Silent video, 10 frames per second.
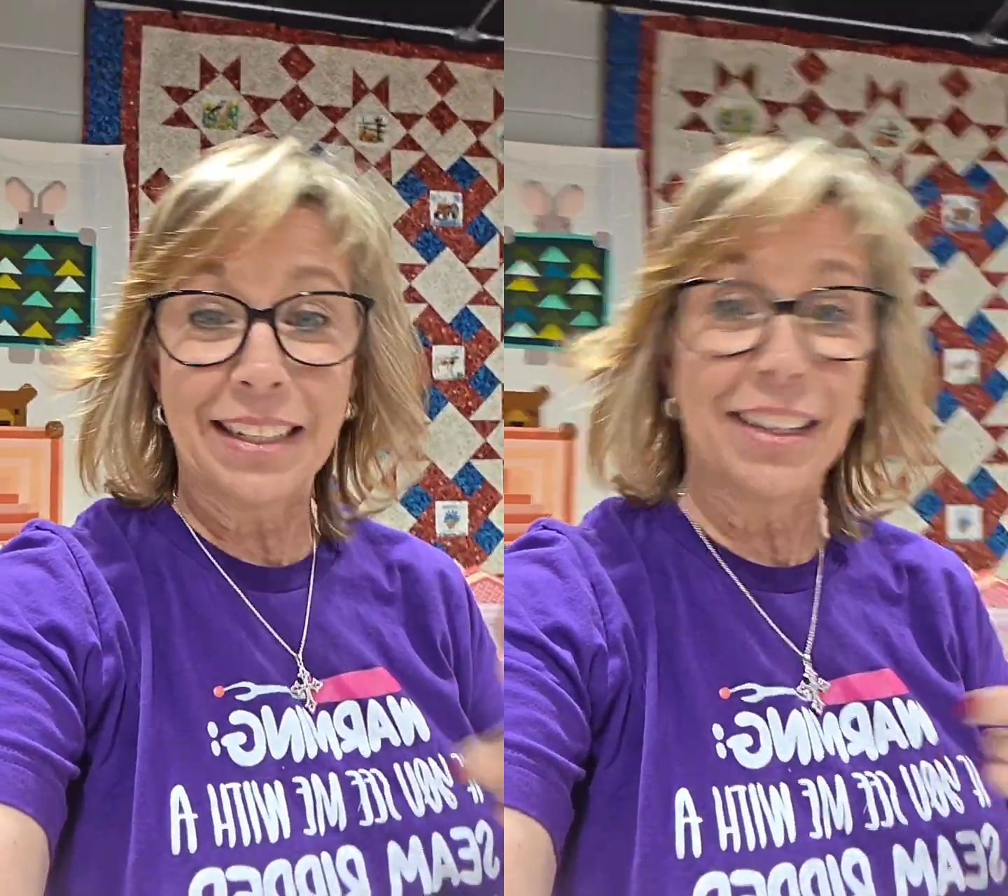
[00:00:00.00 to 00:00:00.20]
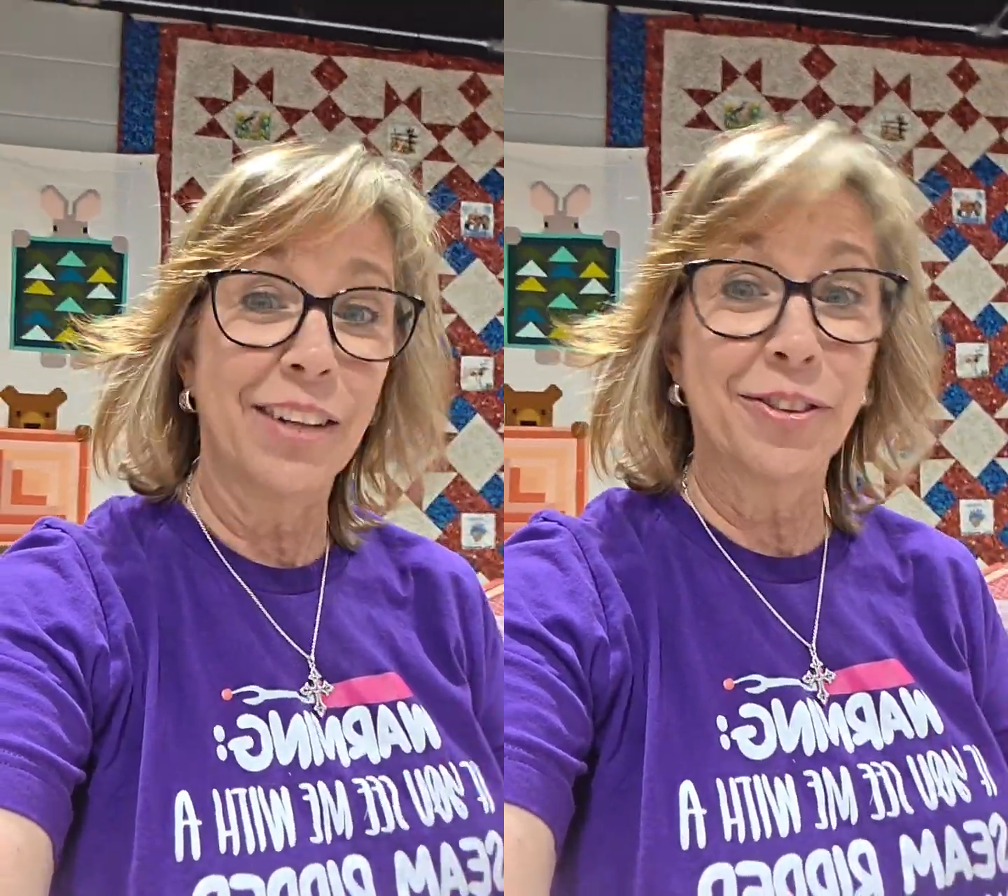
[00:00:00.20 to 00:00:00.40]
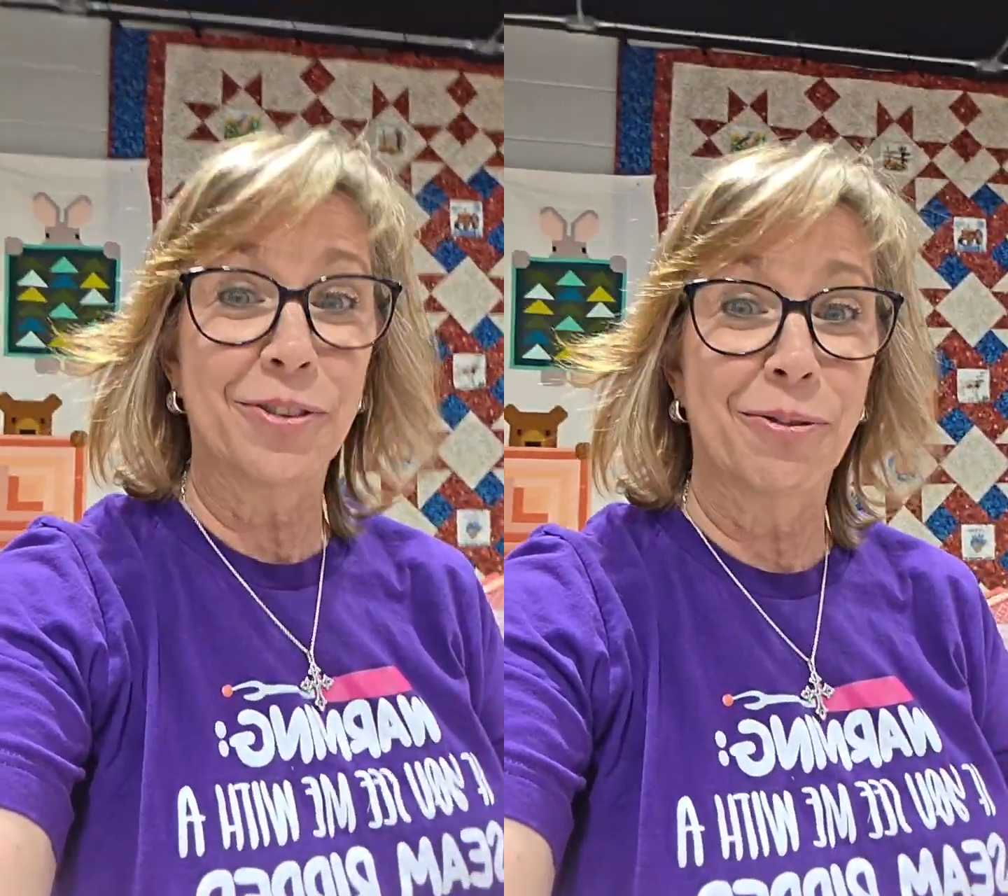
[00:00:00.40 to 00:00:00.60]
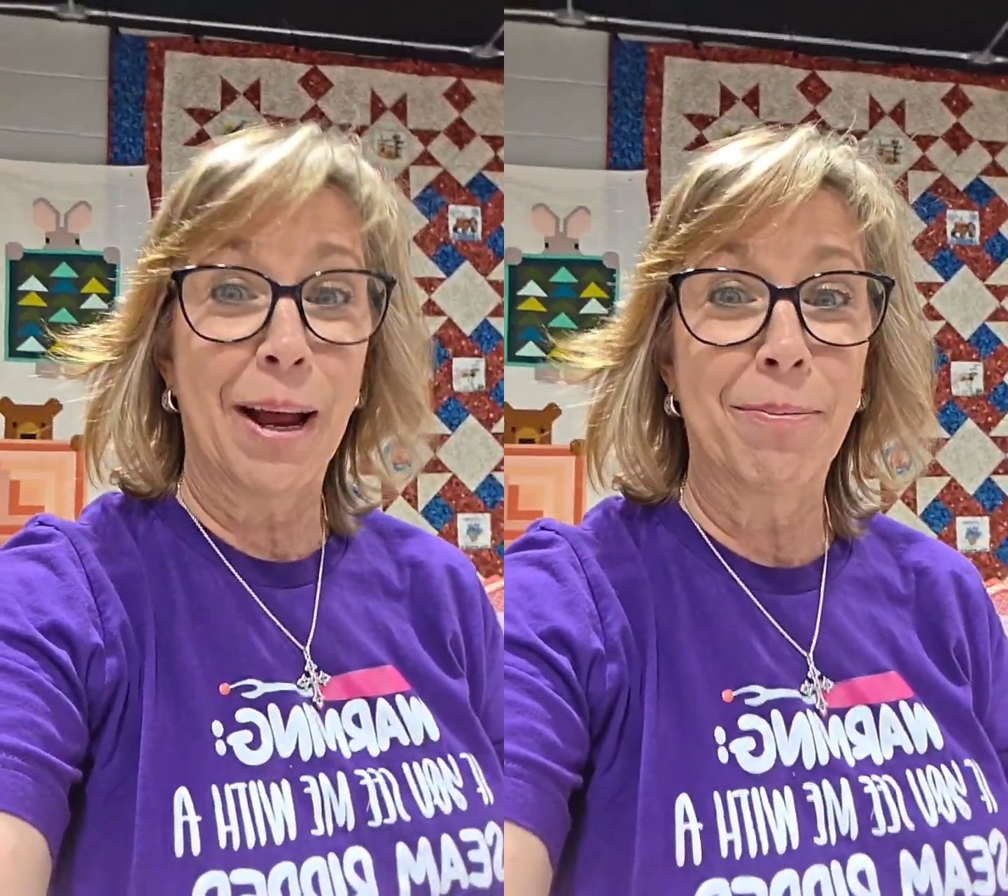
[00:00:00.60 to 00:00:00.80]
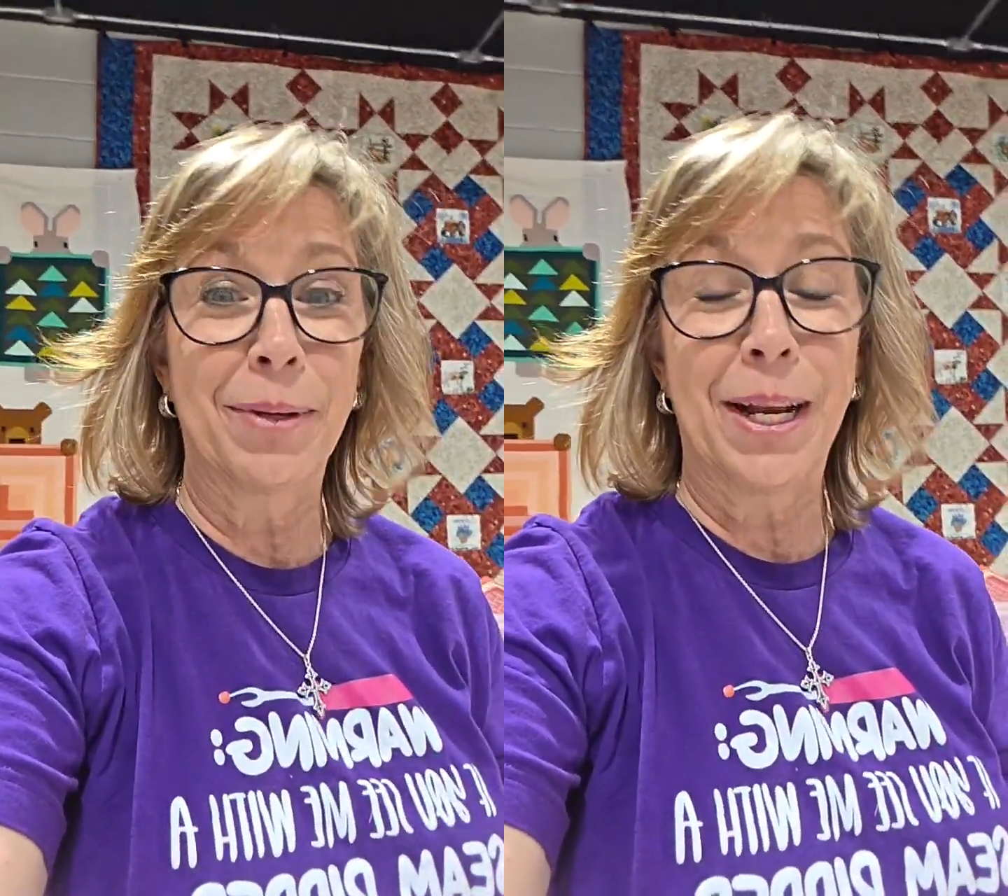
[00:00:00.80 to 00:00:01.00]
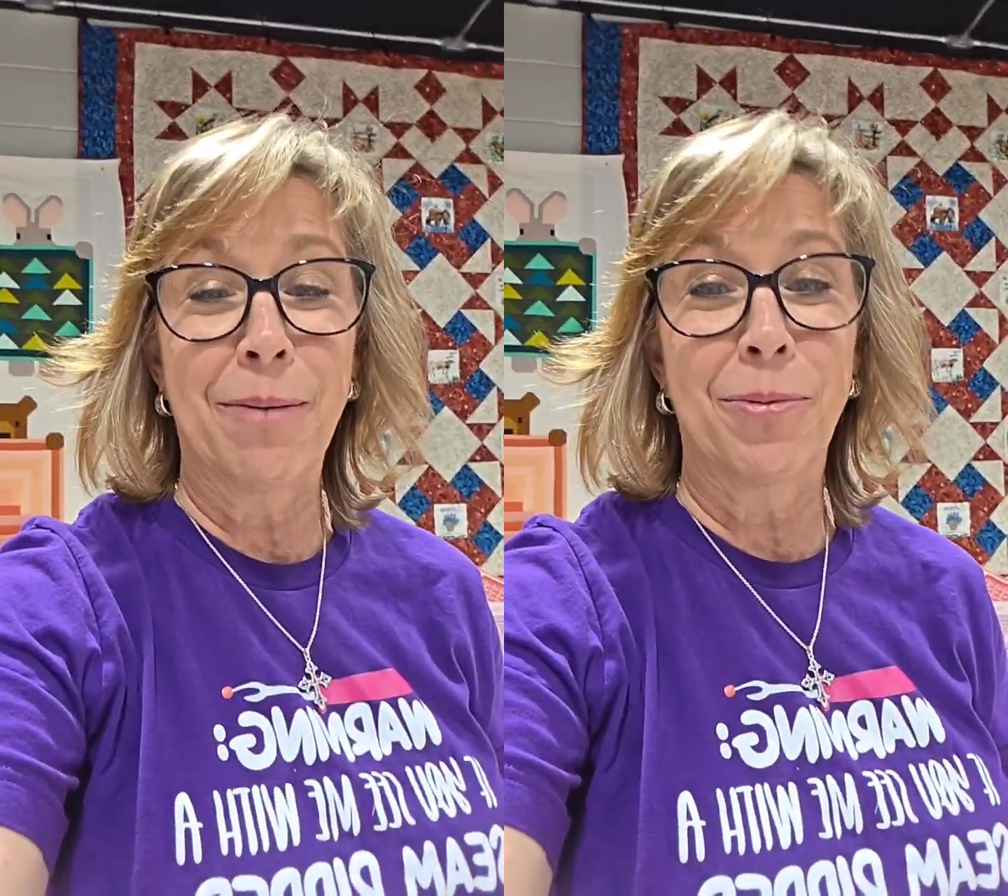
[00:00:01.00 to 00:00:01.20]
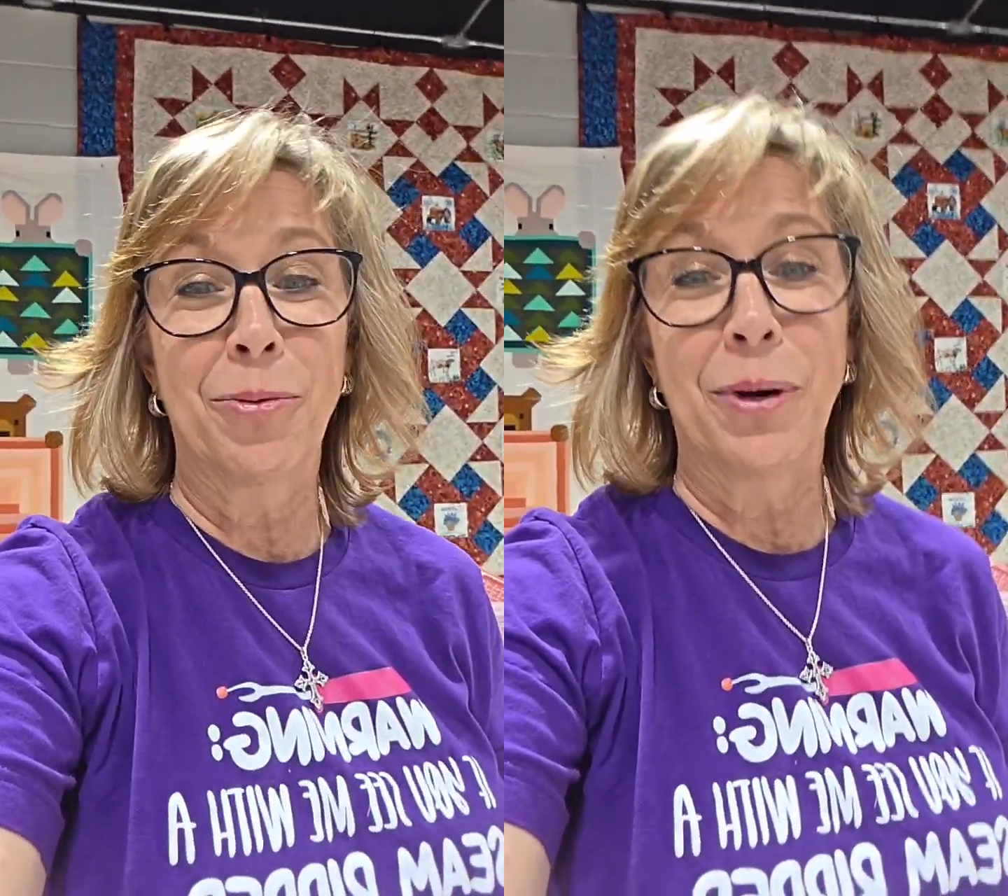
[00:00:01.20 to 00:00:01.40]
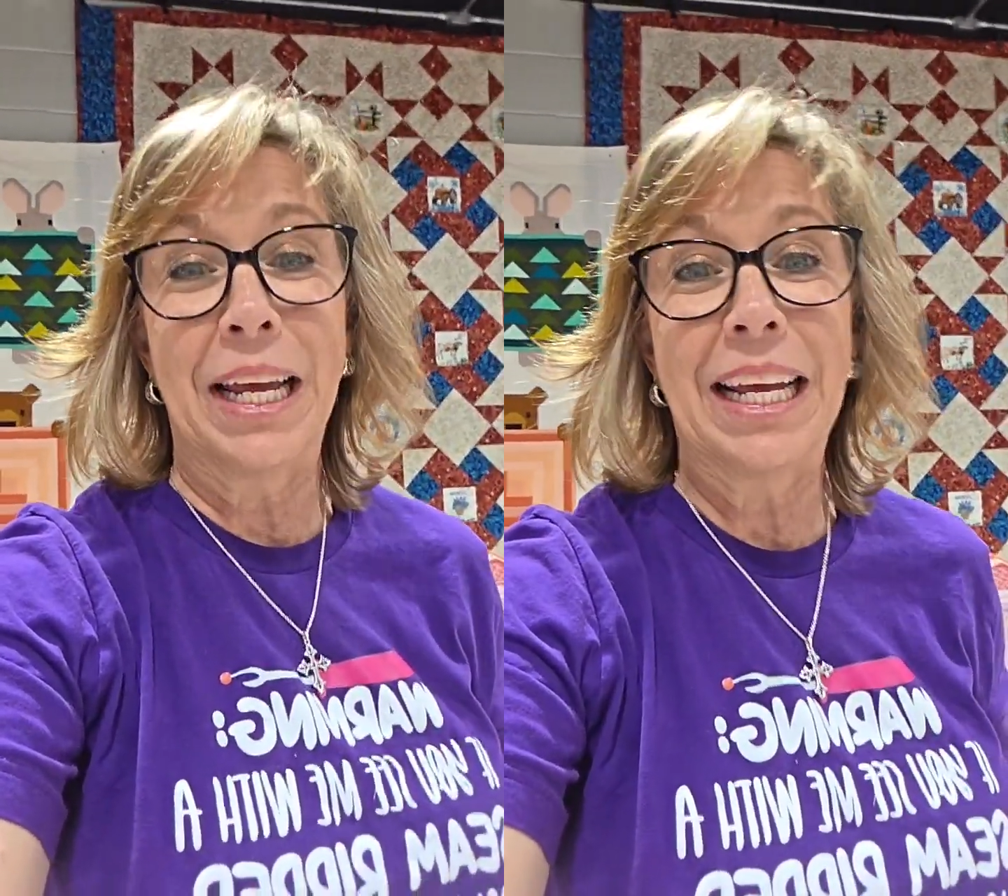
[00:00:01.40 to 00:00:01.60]
close to wrapping up a
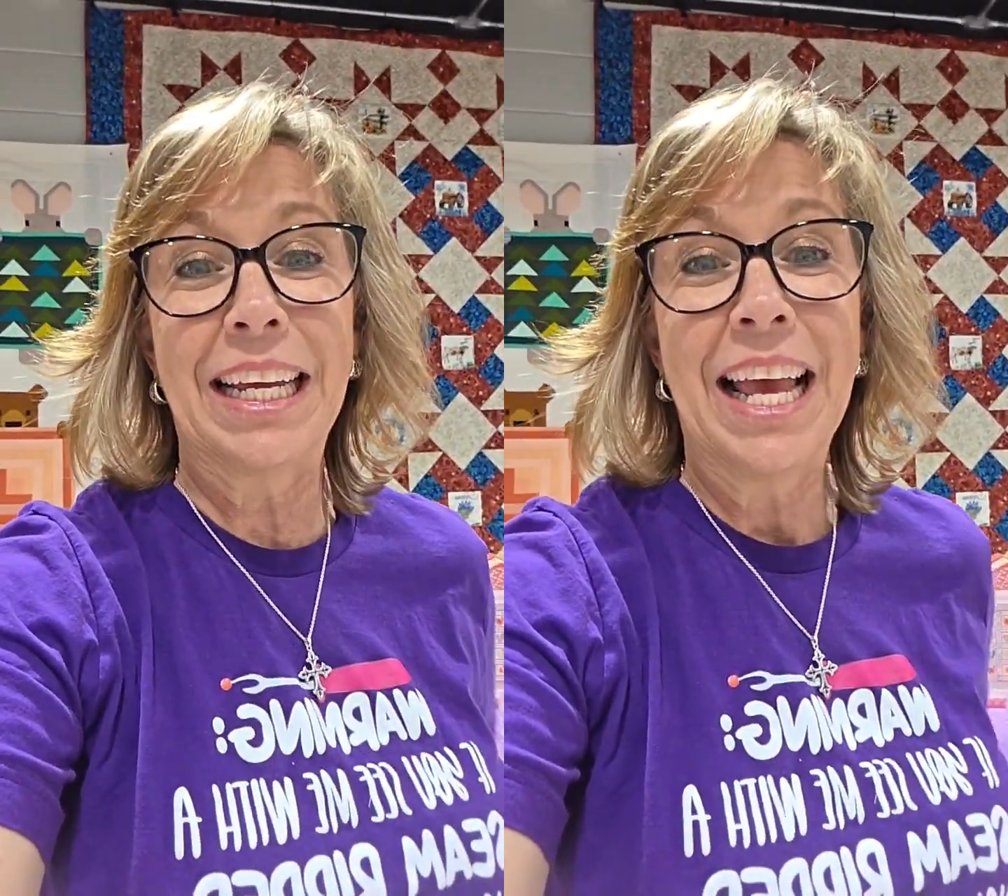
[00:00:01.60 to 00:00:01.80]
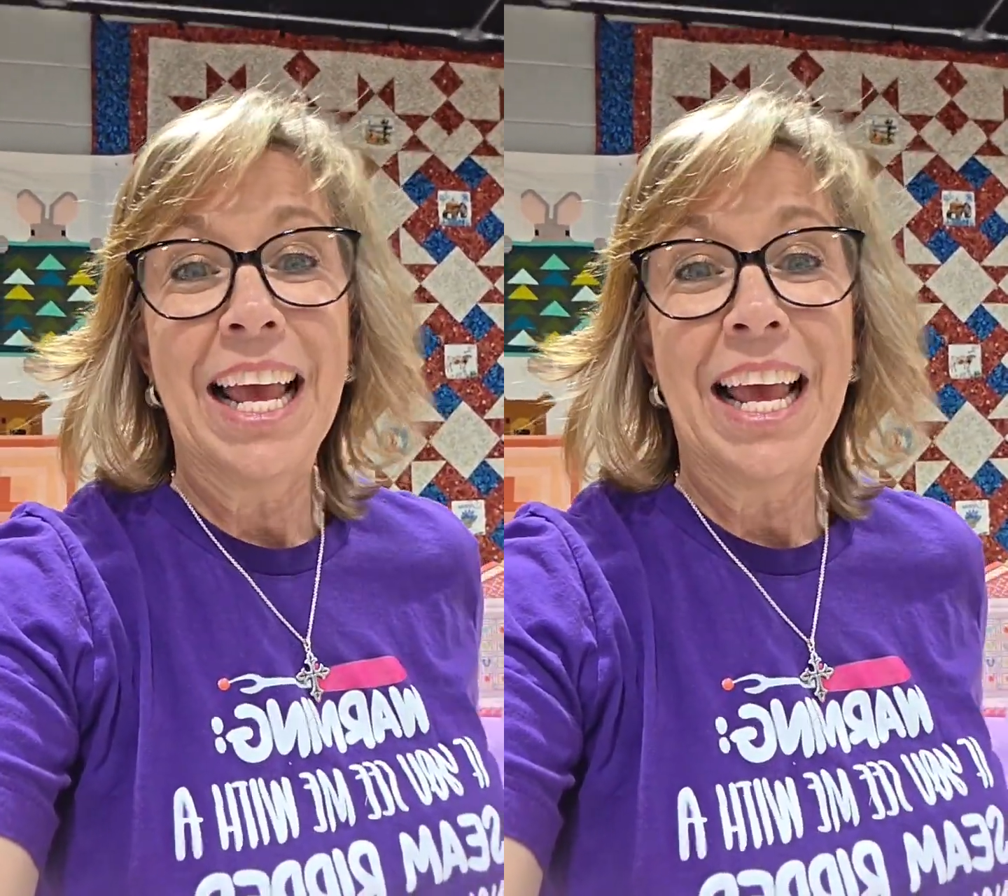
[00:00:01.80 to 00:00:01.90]
week,